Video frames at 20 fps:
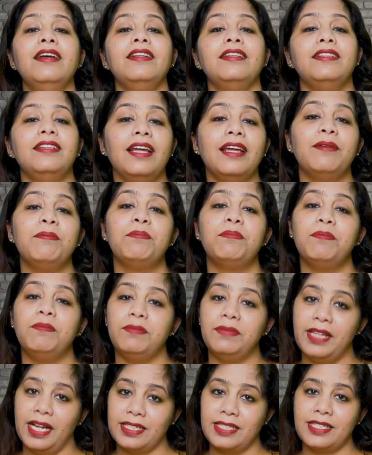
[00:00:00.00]
then
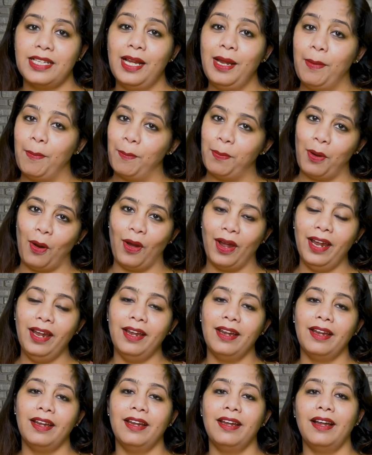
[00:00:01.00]
that's an employee
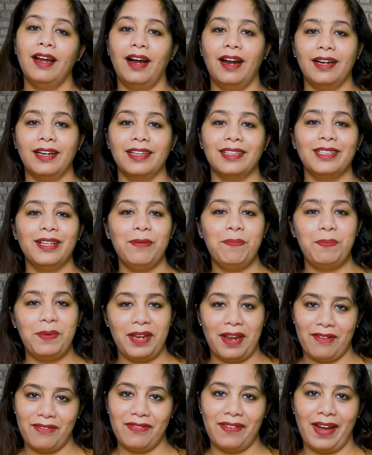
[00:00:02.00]
under the PF